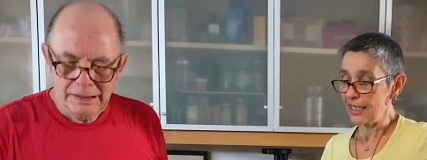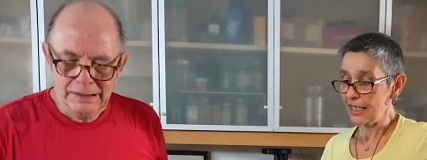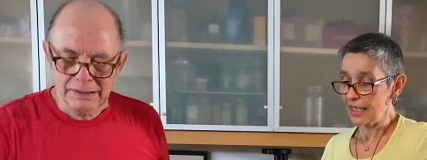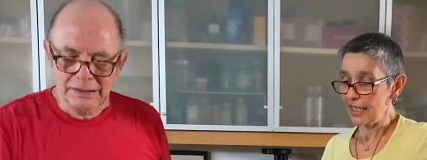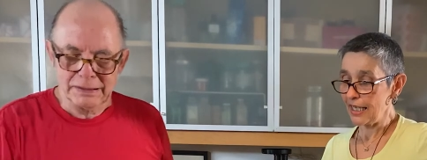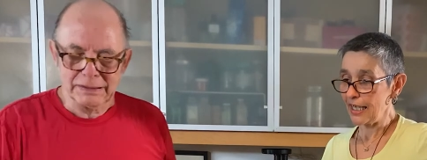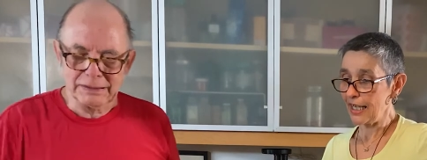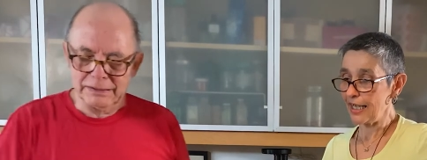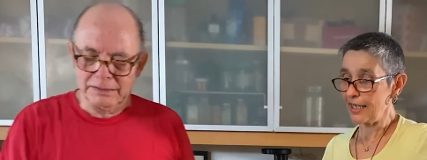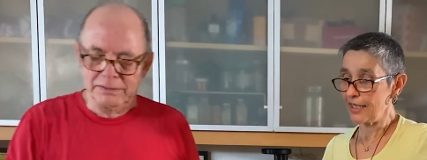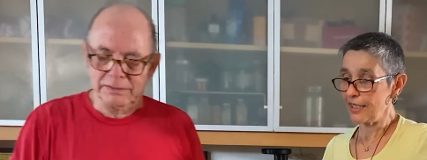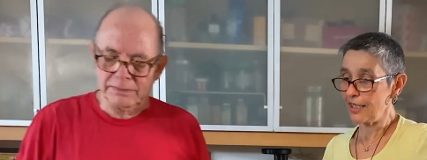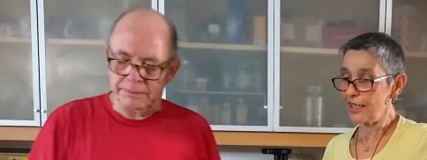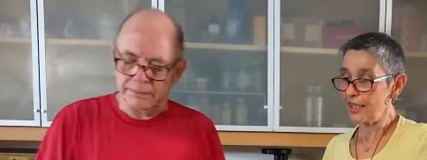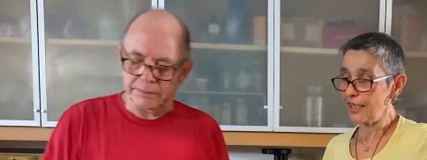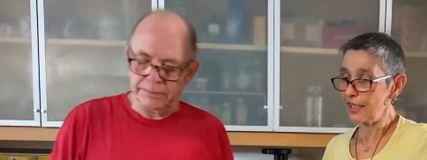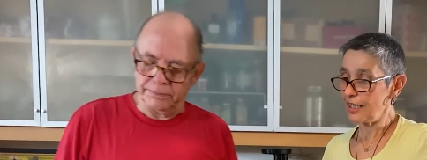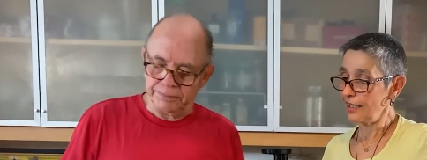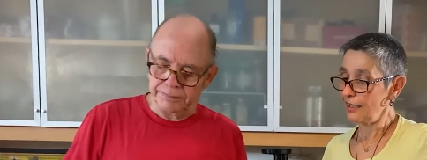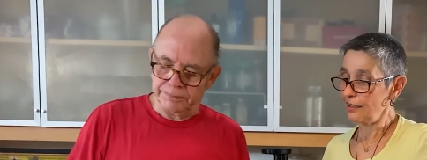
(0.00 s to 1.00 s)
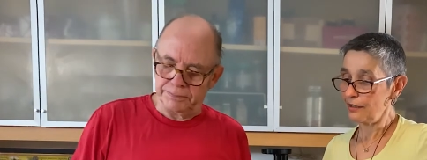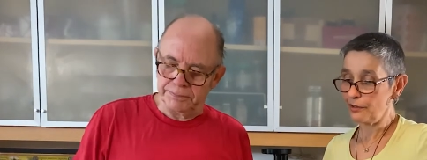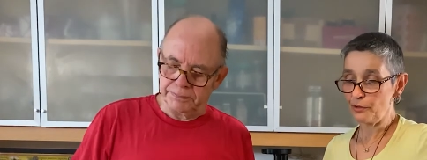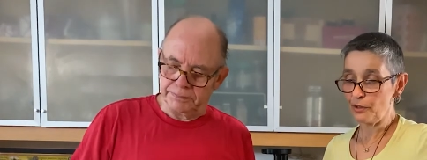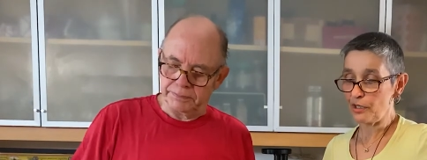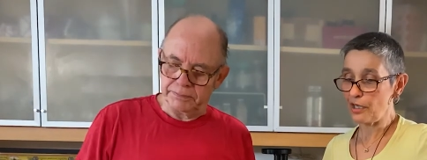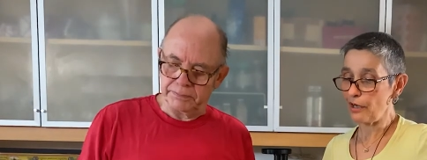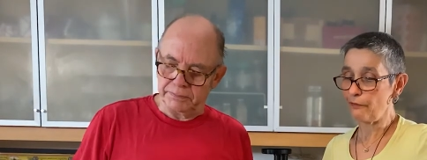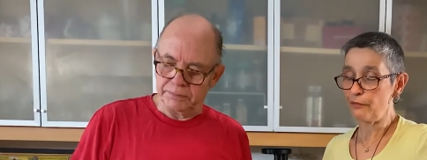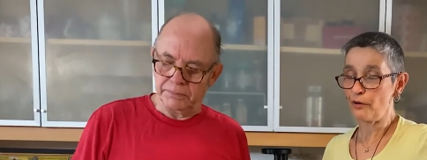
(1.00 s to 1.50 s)
Speaker 1: and uh,
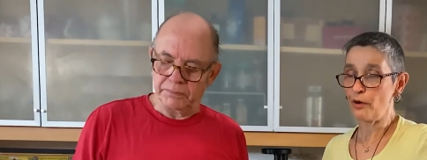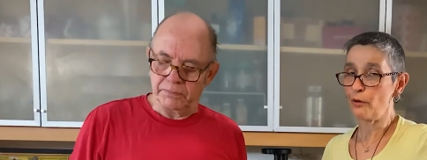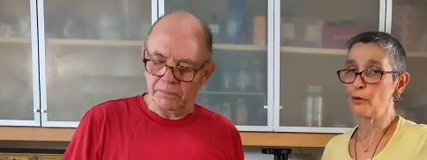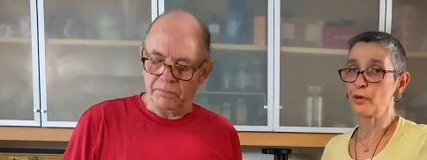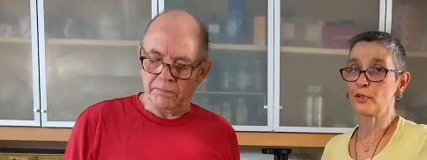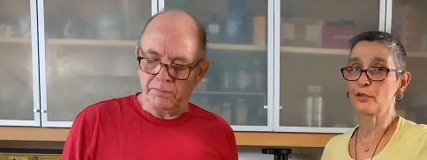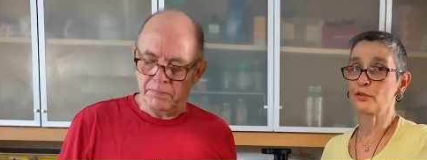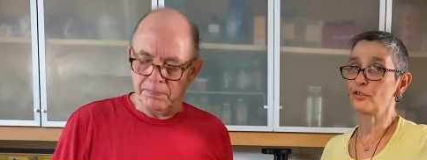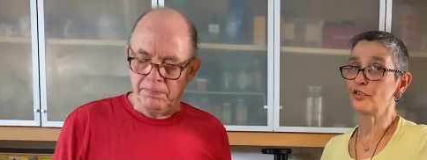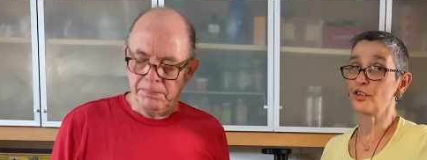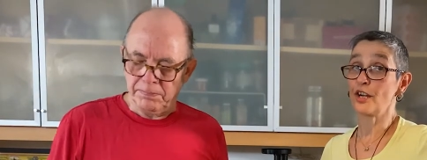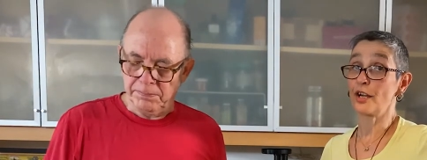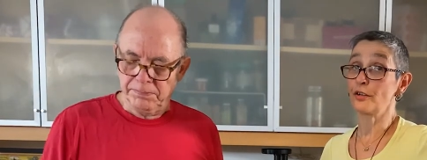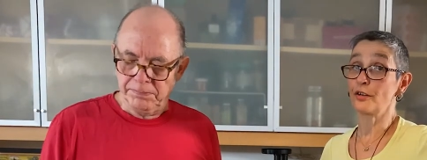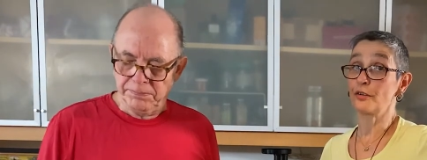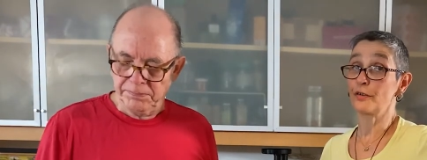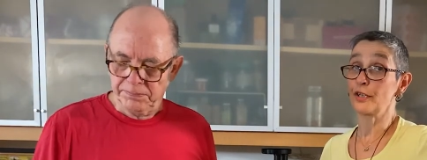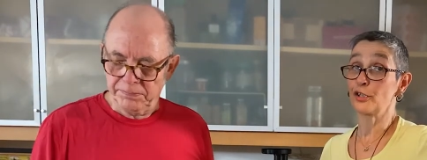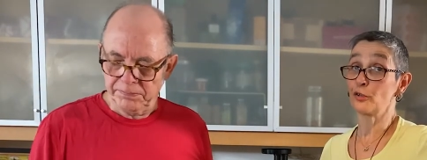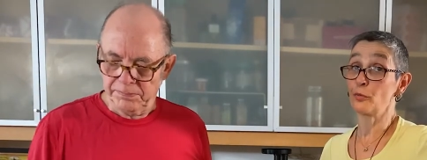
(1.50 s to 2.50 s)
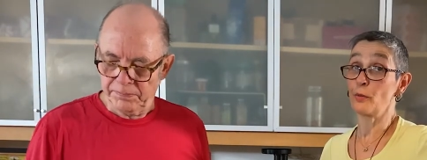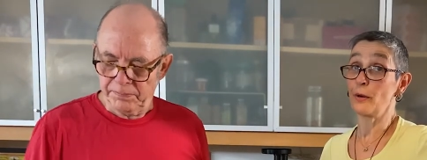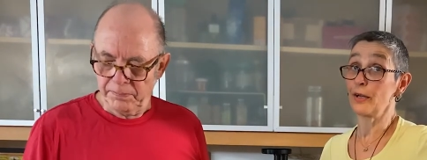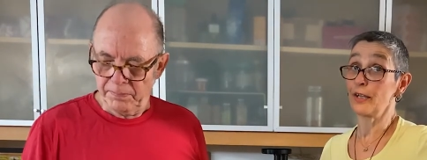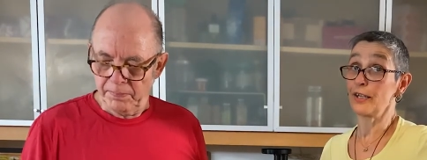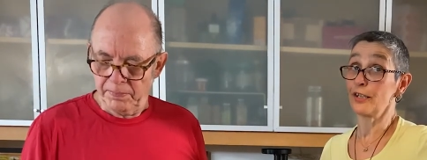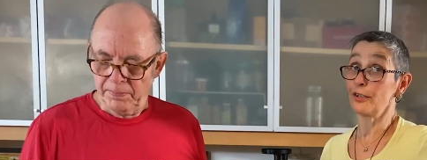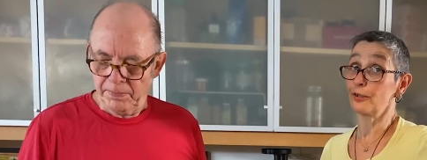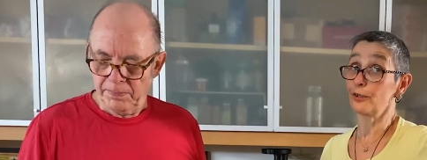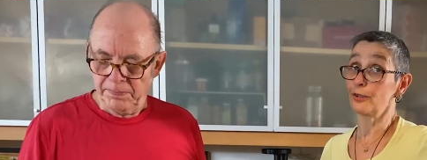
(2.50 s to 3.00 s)
looking forward to January
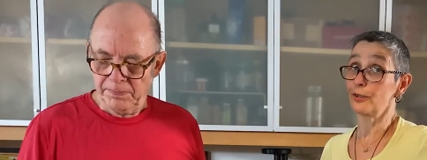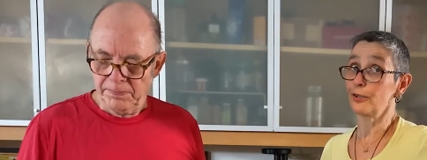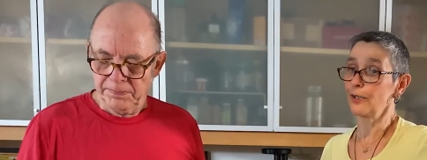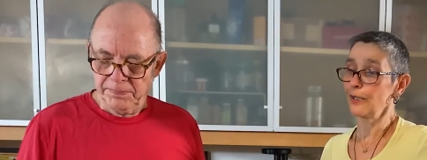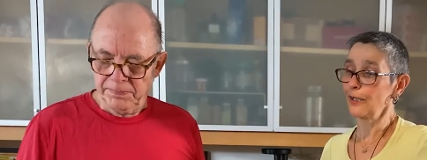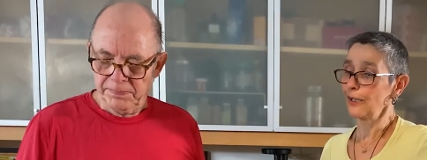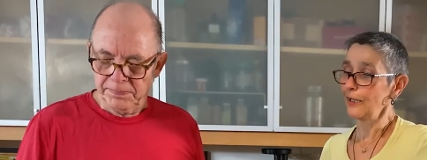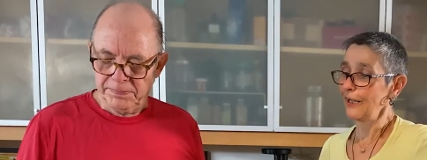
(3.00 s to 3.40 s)
20th